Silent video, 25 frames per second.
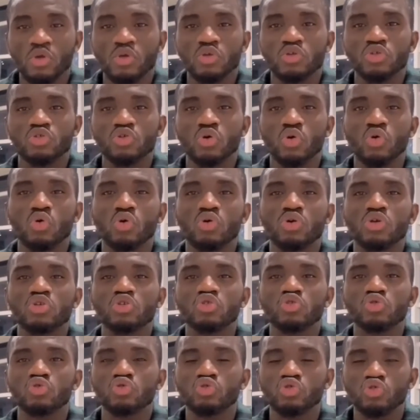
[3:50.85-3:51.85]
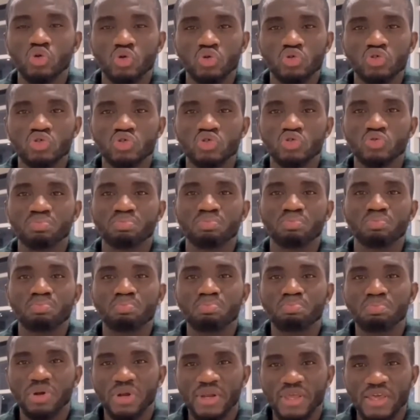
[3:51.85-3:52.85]
So you don't
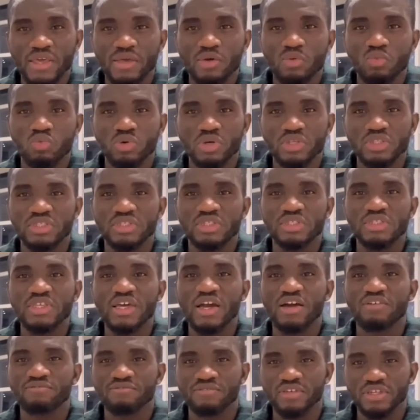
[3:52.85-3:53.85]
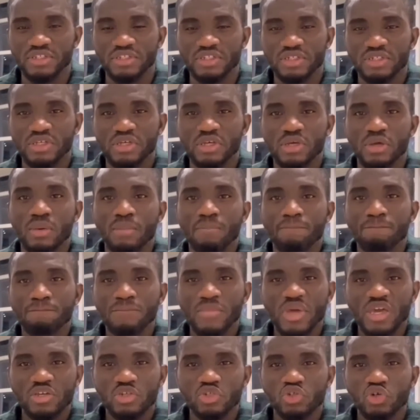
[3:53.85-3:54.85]
play with their feed.
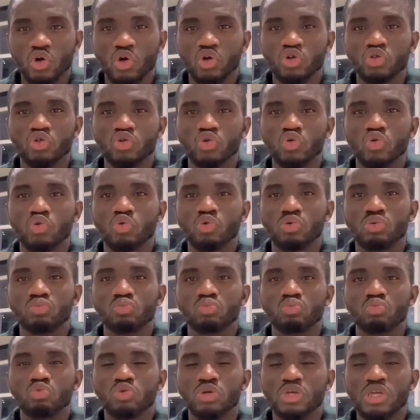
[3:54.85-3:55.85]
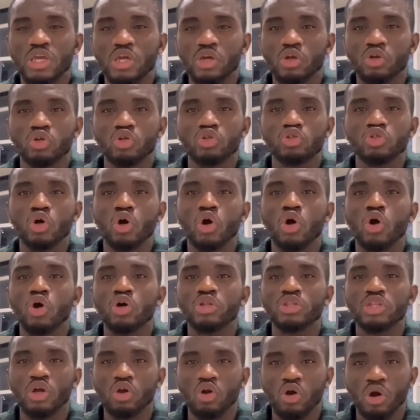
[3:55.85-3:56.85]
Make sure you include
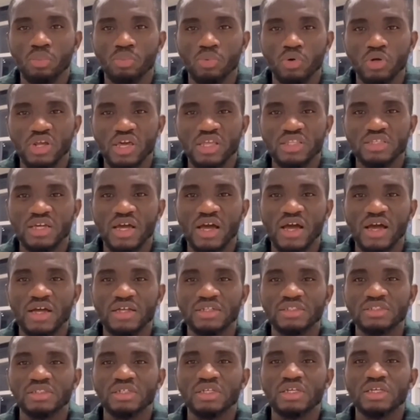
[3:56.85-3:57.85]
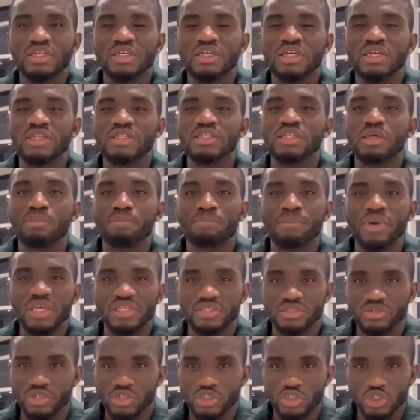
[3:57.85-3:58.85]
all the components and in the
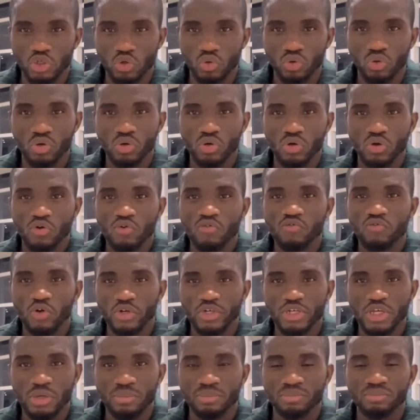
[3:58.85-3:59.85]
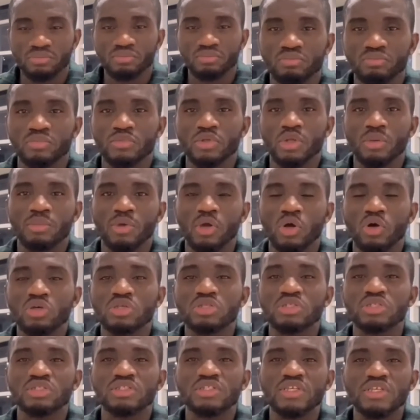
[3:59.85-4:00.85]
best ratio for them,
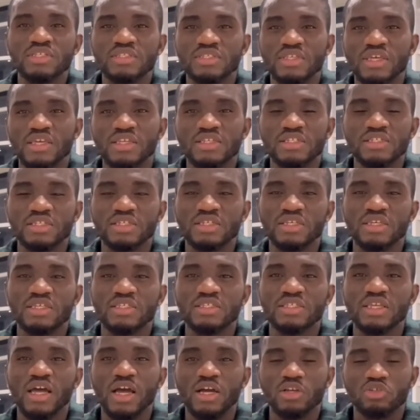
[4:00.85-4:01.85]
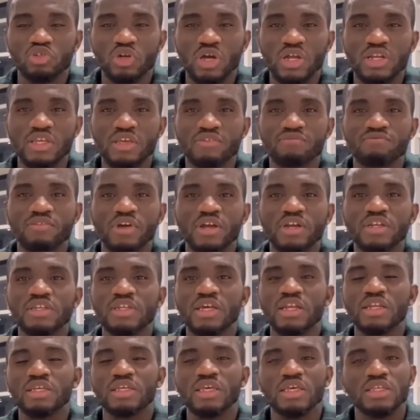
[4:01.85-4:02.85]
because this stage is actually a very
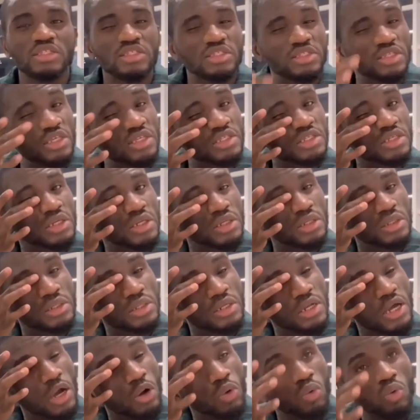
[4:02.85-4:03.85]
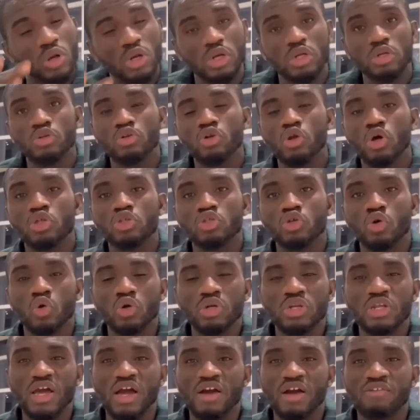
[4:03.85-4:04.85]
delicate stage that will not
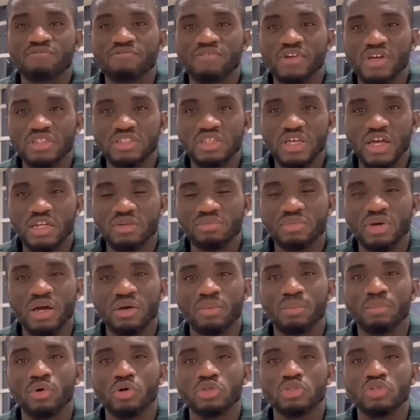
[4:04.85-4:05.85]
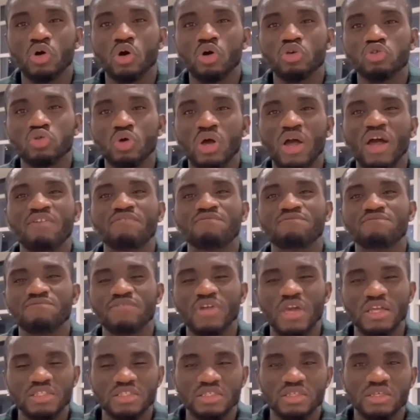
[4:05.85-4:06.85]
only affect the animal but also
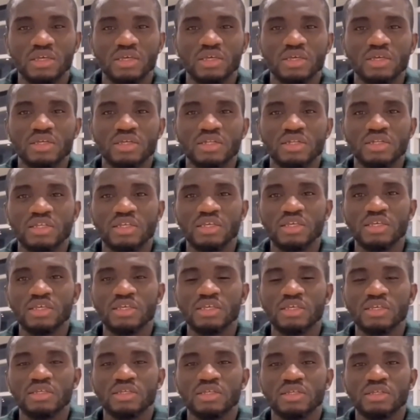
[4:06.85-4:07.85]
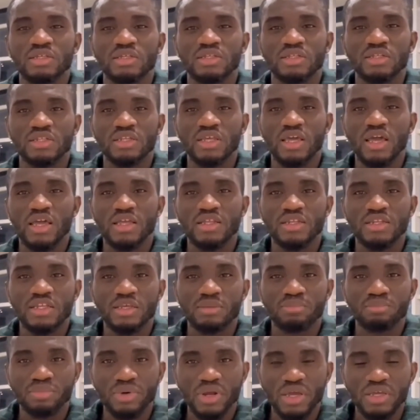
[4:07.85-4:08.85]
affect the
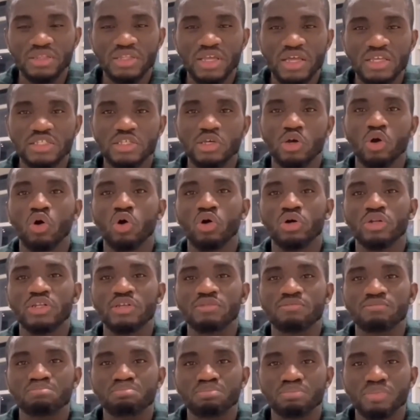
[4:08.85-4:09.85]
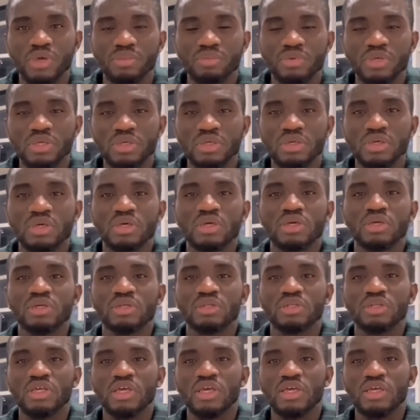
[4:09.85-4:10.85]
pregnancy or the baby
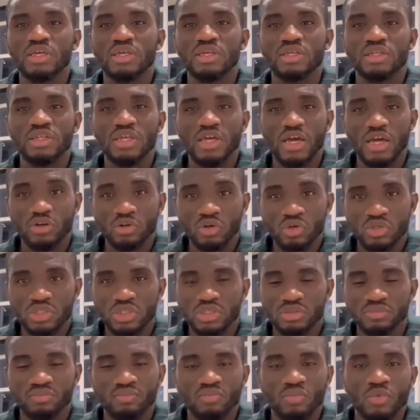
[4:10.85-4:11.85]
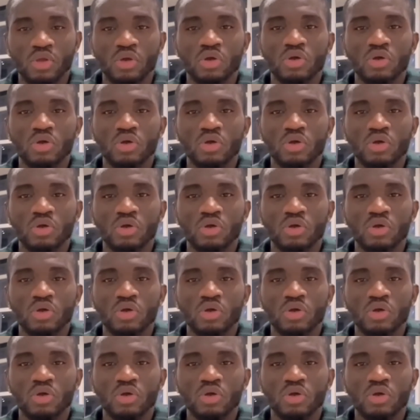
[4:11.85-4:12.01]
they are nursing.